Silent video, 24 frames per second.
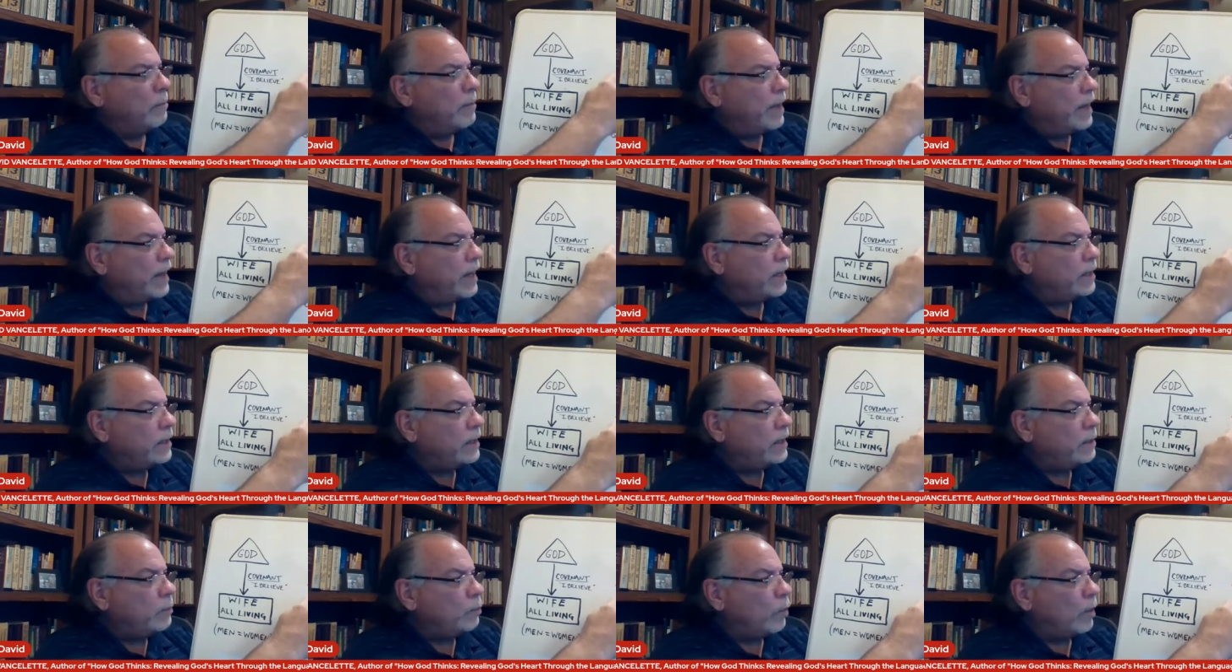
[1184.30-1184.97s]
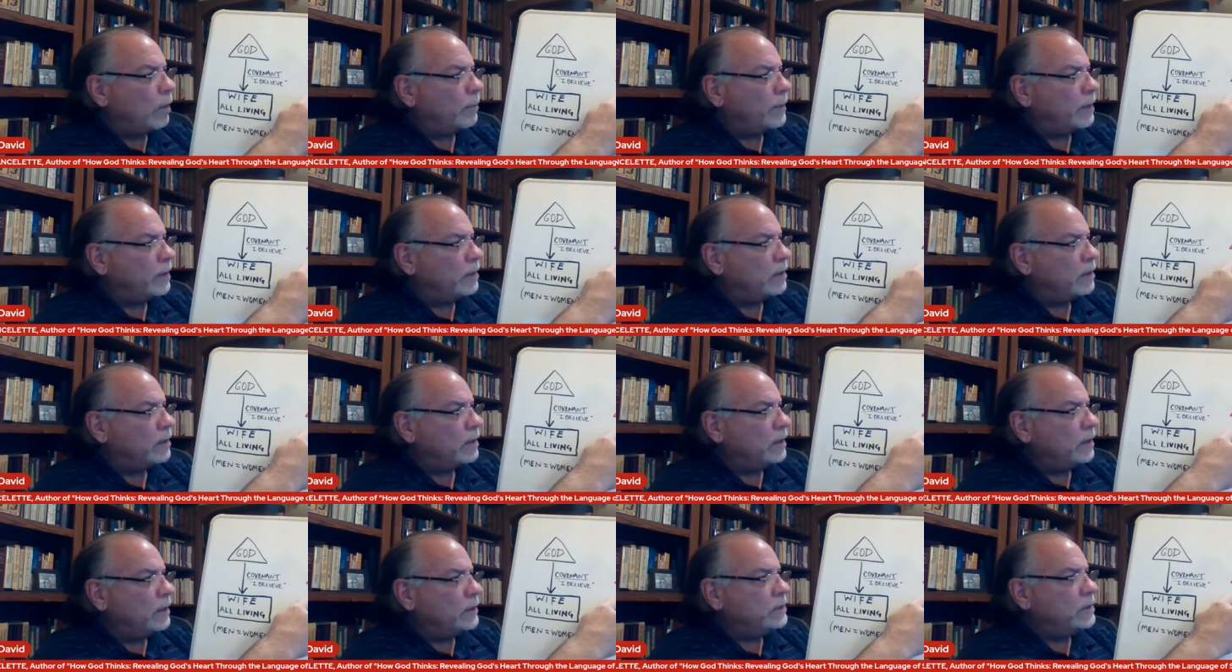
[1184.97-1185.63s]
man and woman
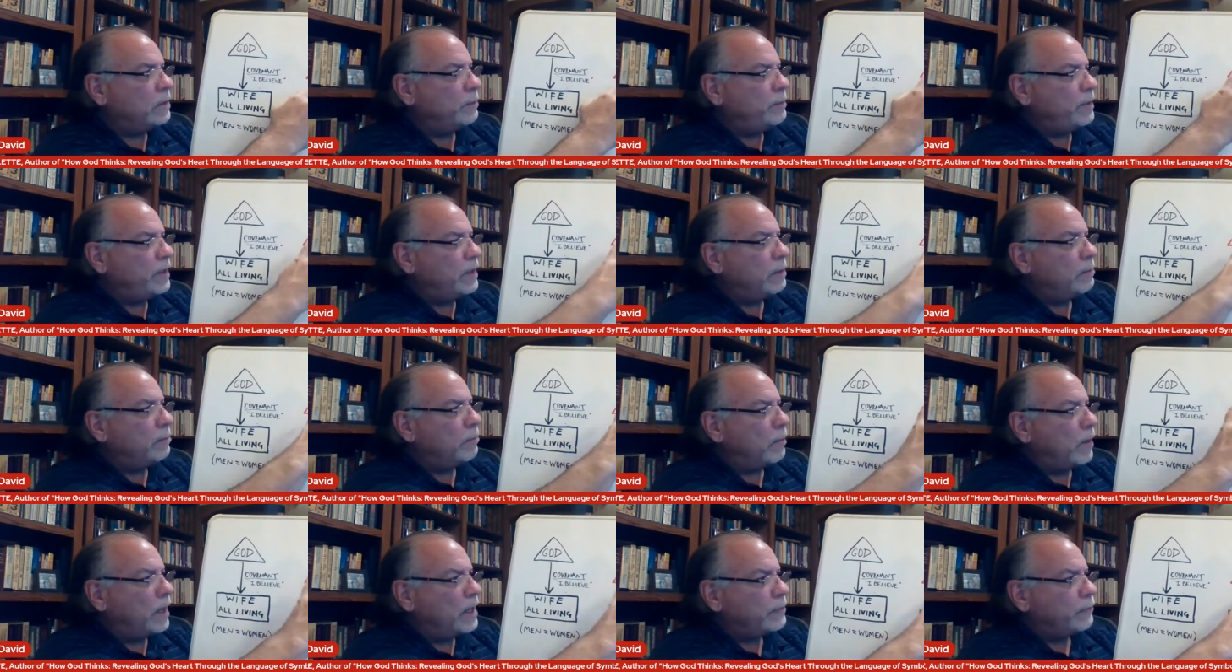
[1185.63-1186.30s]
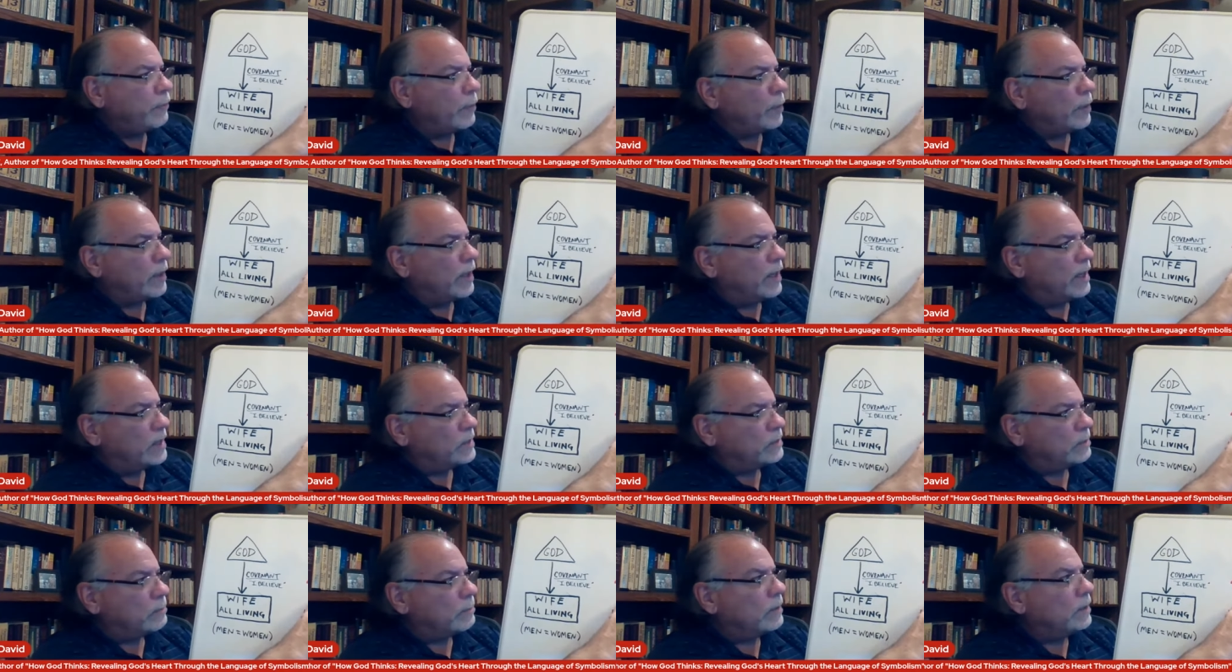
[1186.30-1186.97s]
to be a
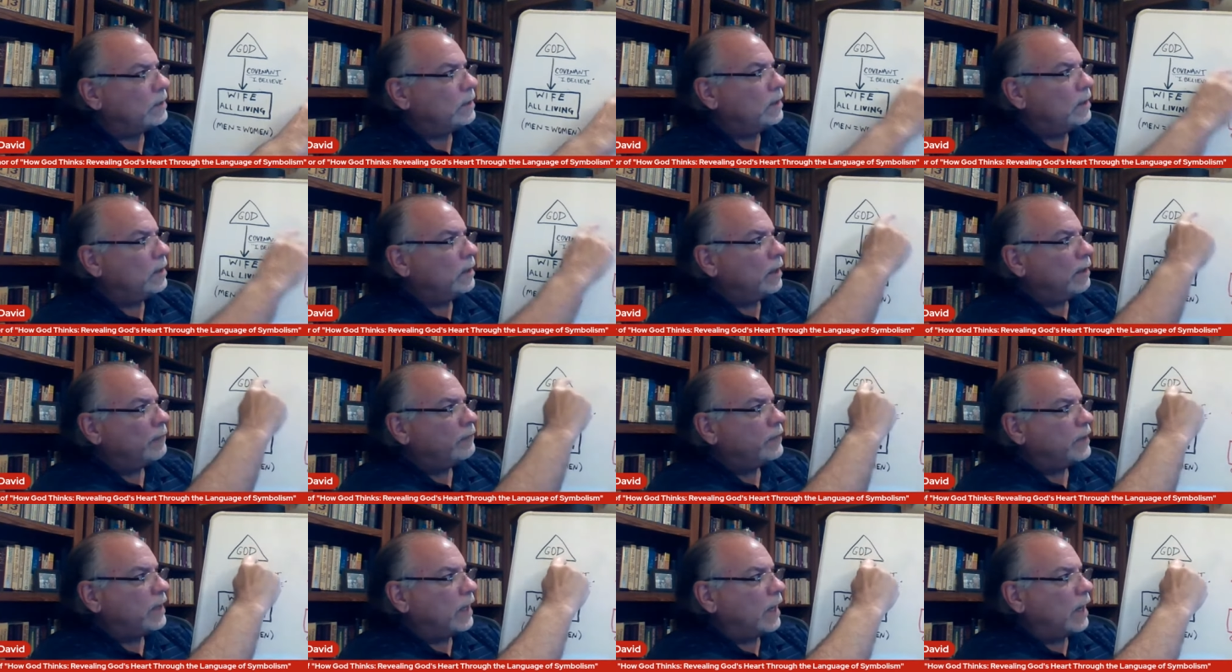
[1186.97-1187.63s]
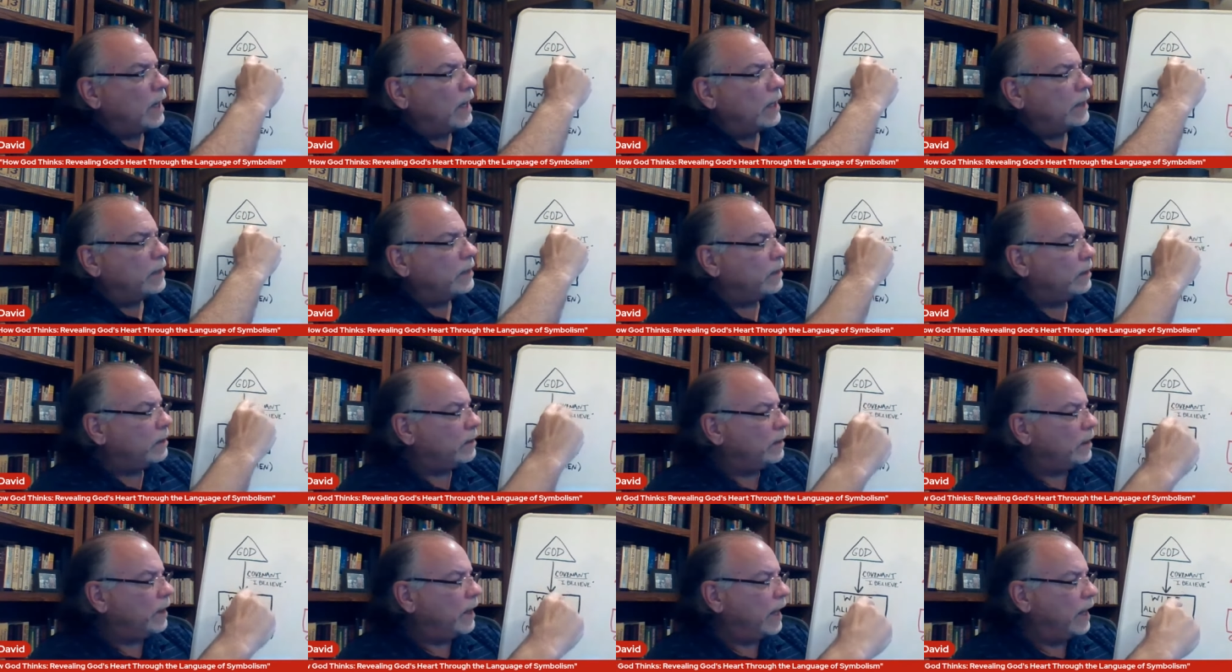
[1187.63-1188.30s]
microcosm of God
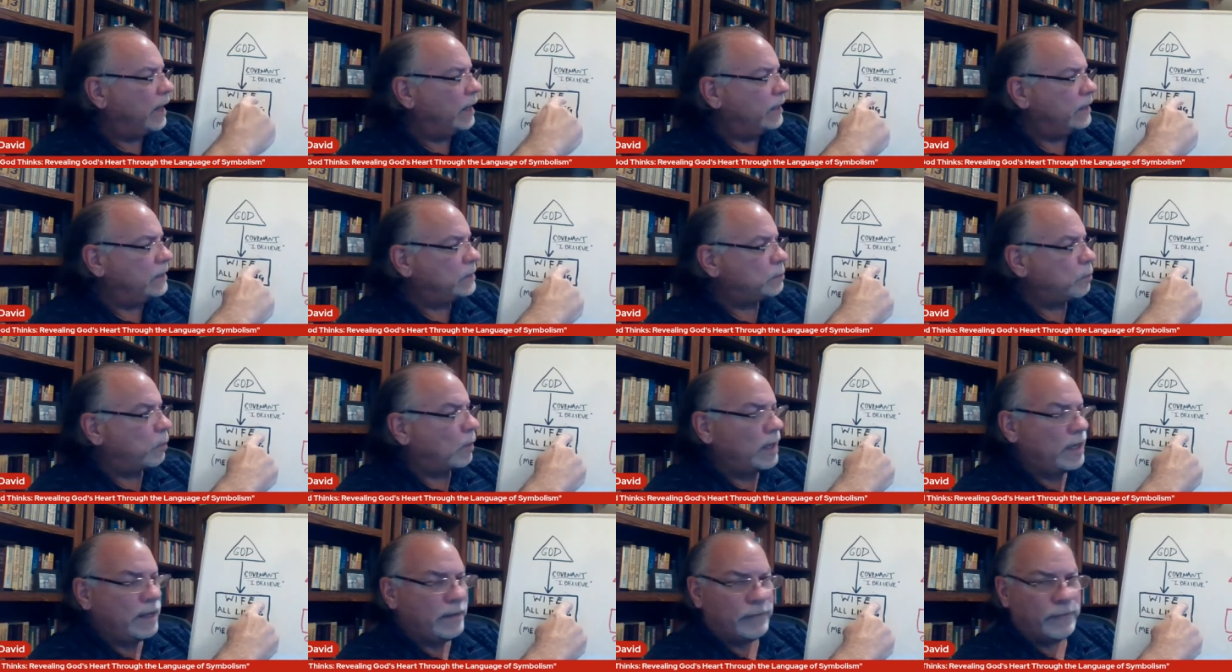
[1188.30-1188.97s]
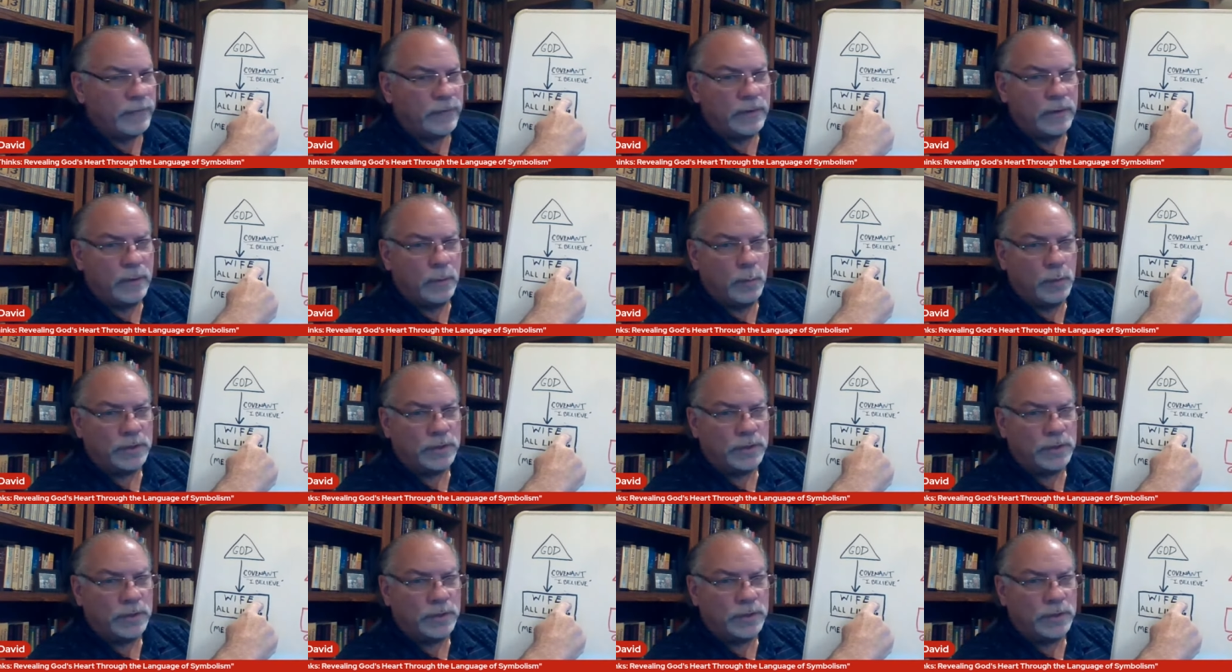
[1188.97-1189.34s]
and his wife,